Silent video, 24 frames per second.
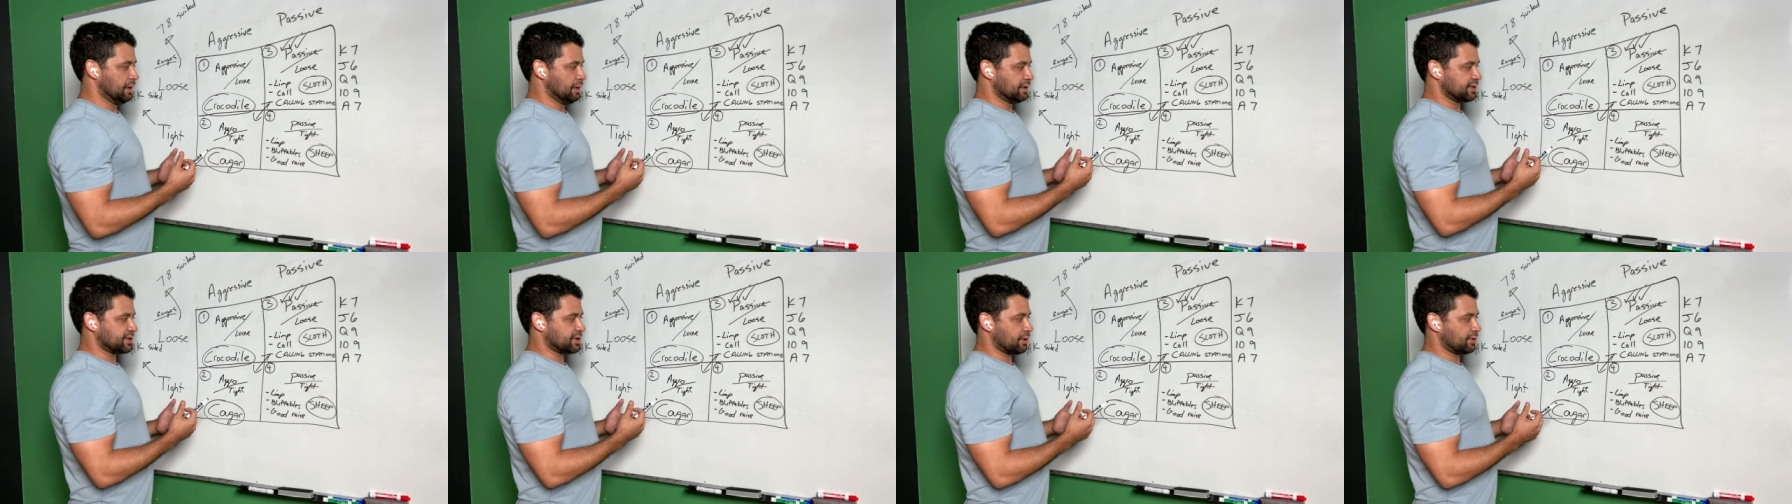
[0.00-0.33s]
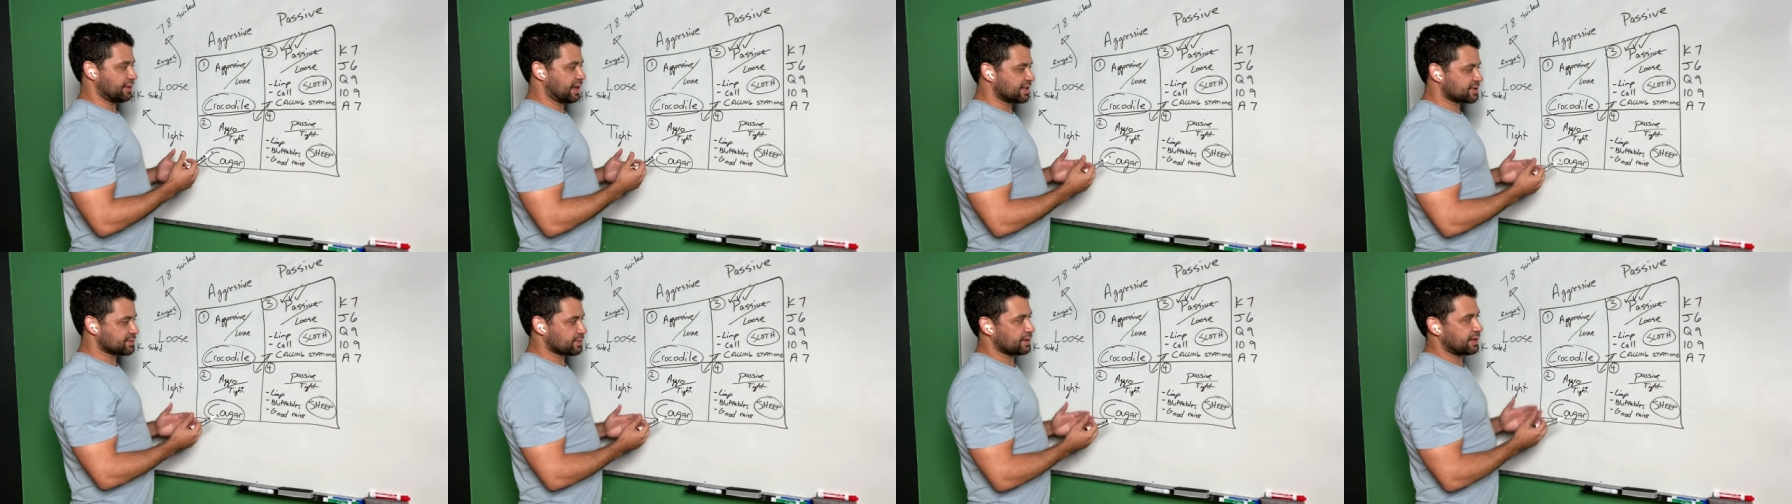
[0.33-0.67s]
So
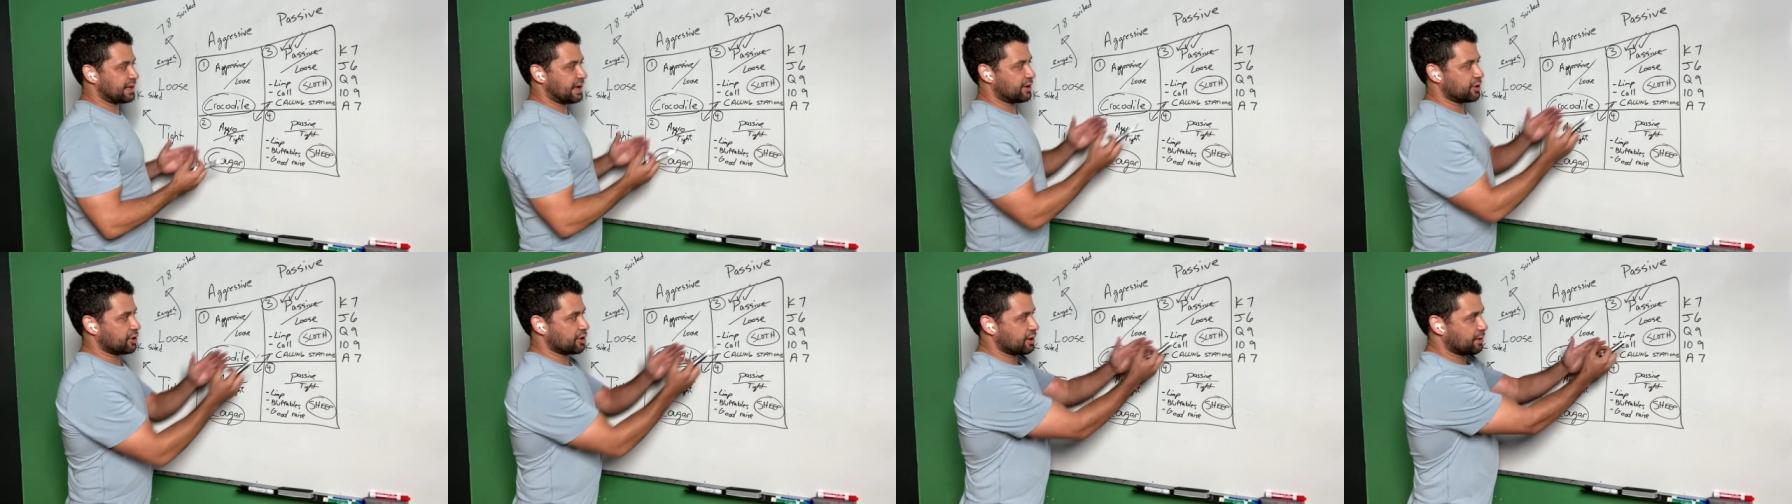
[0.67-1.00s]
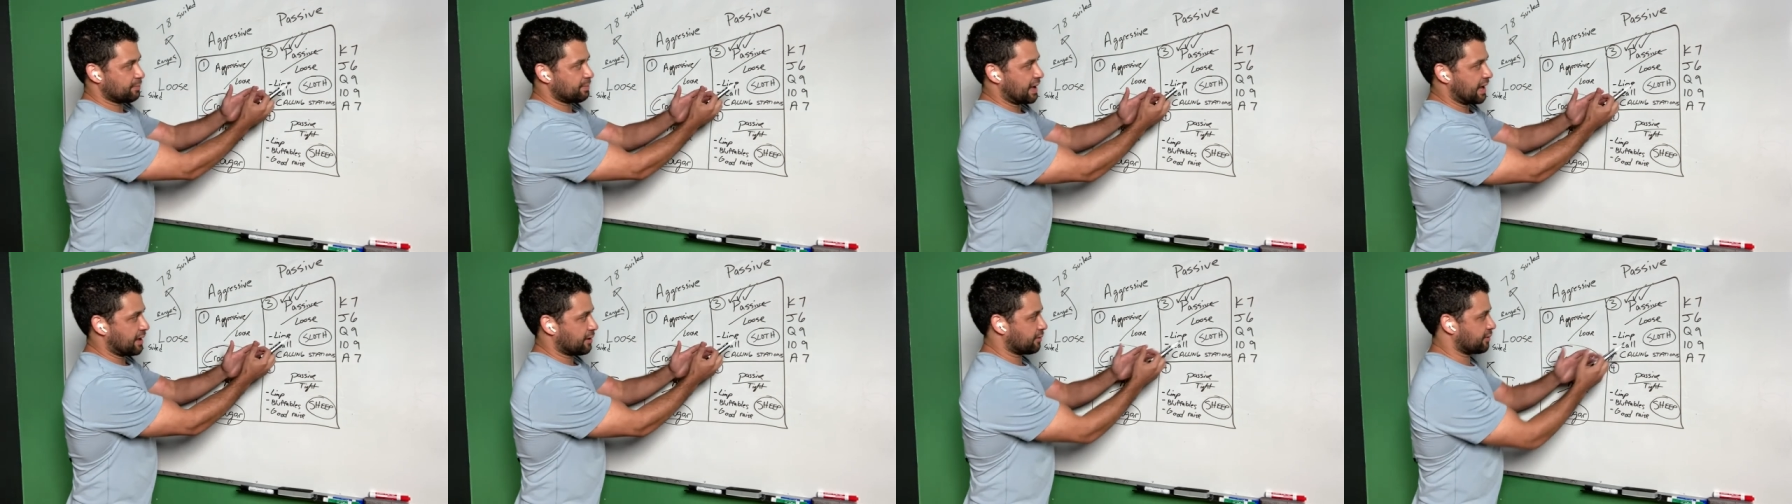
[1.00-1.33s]
that's really how you're going
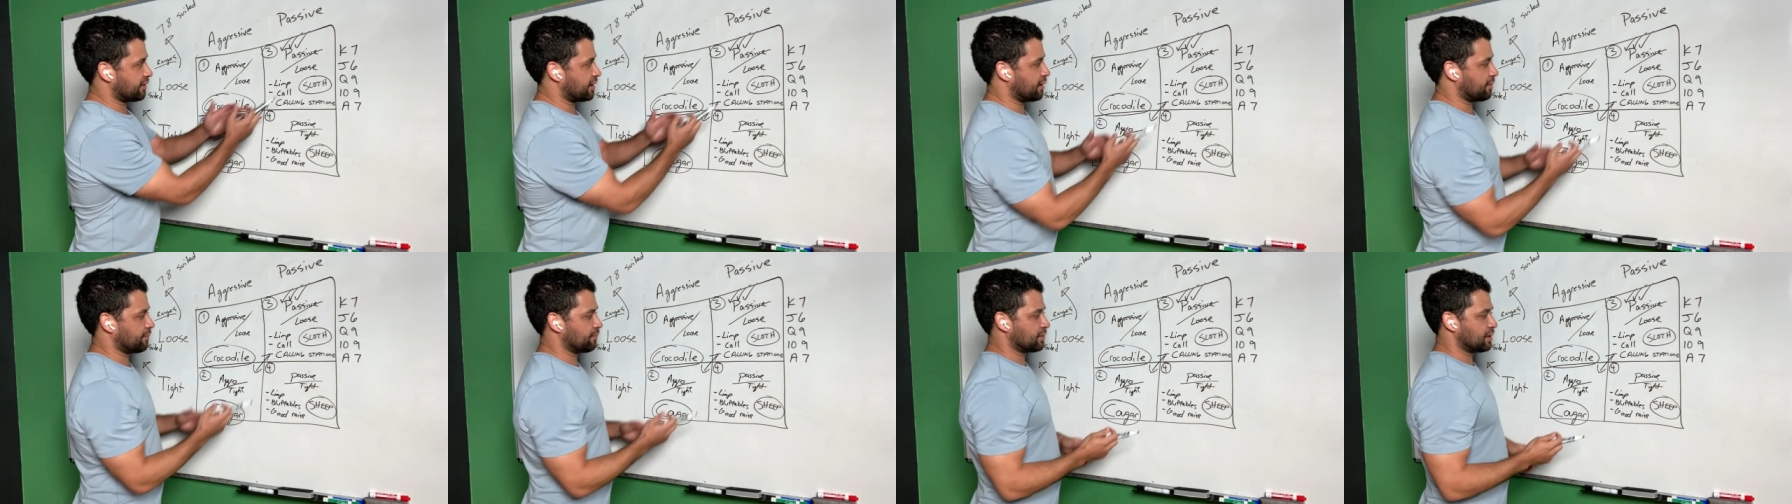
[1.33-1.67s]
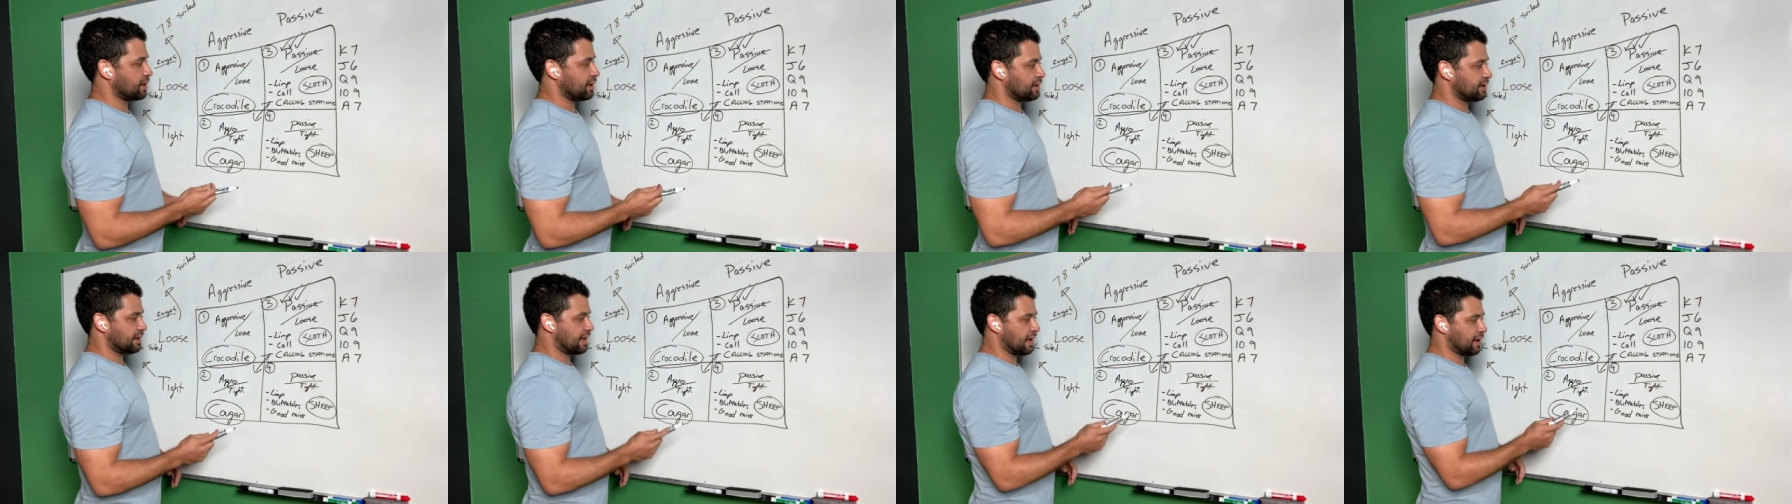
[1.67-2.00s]
to battle them.
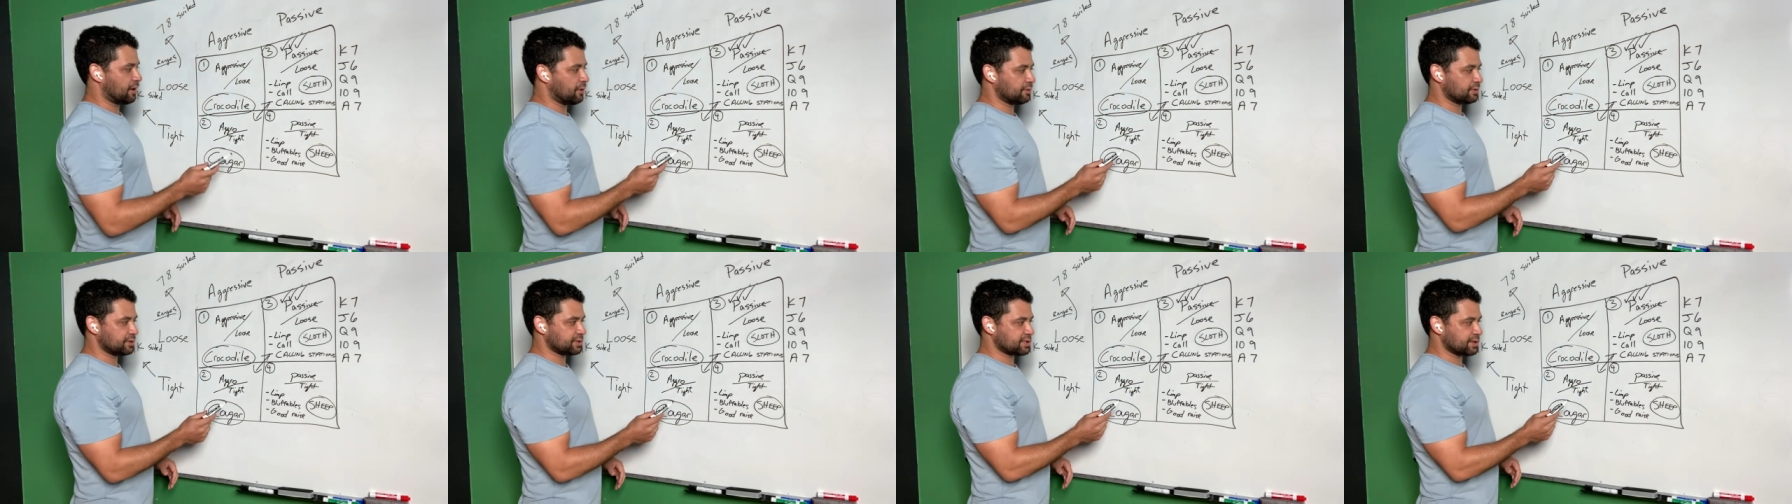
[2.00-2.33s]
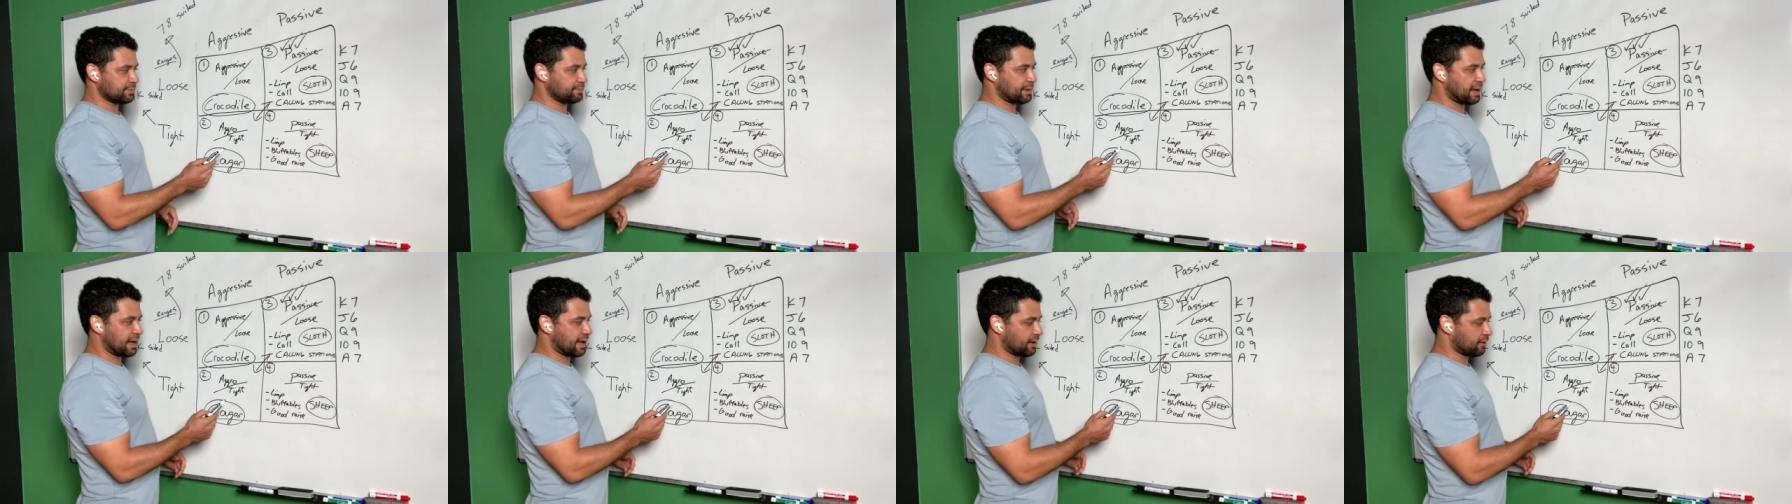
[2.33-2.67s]
Now,
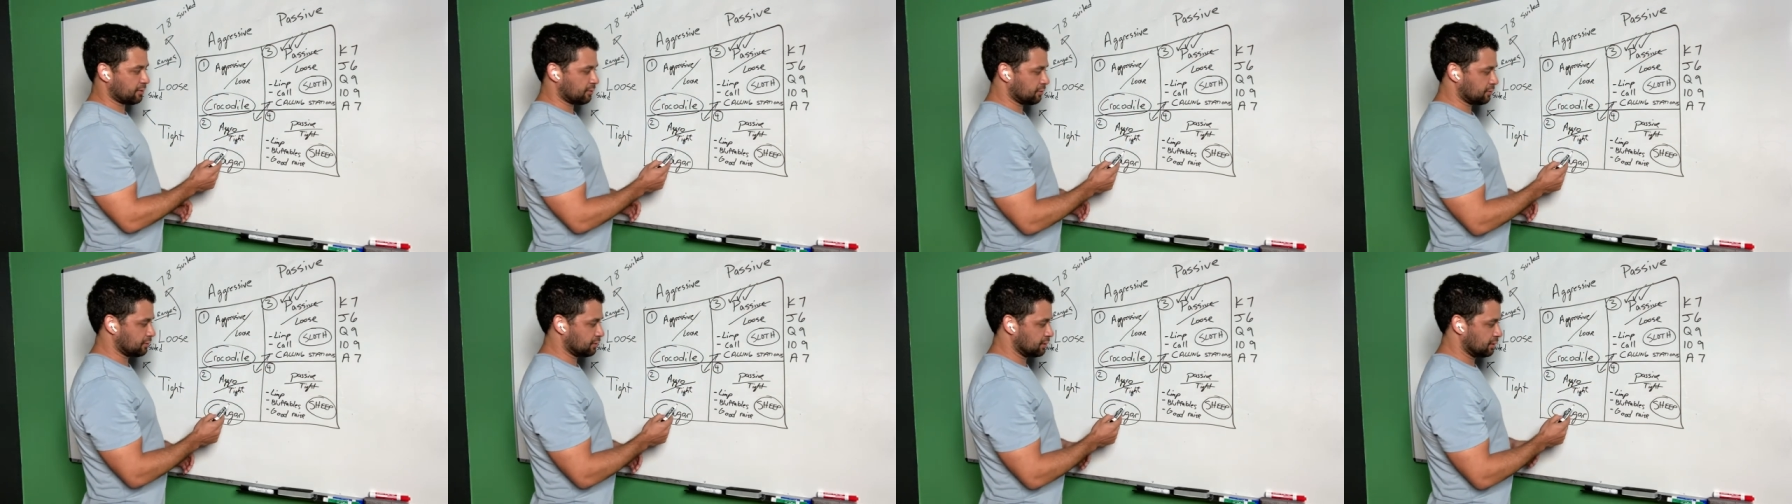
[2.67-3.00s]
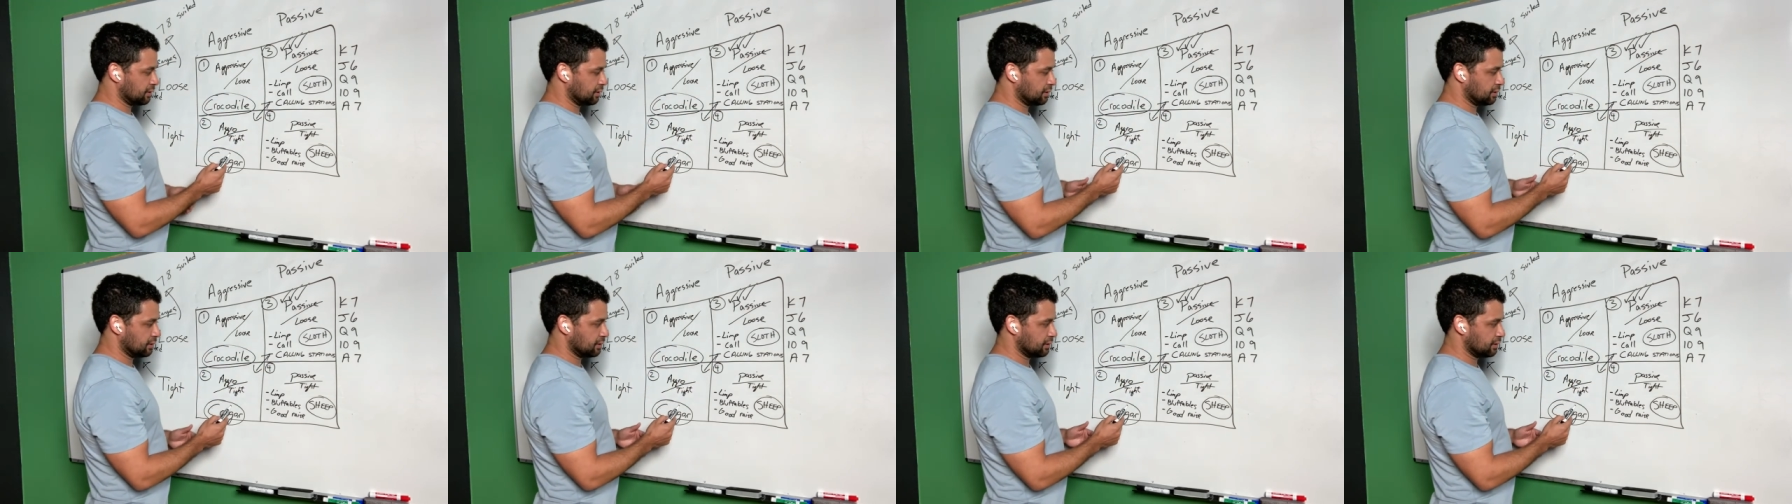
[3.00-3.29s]
to battle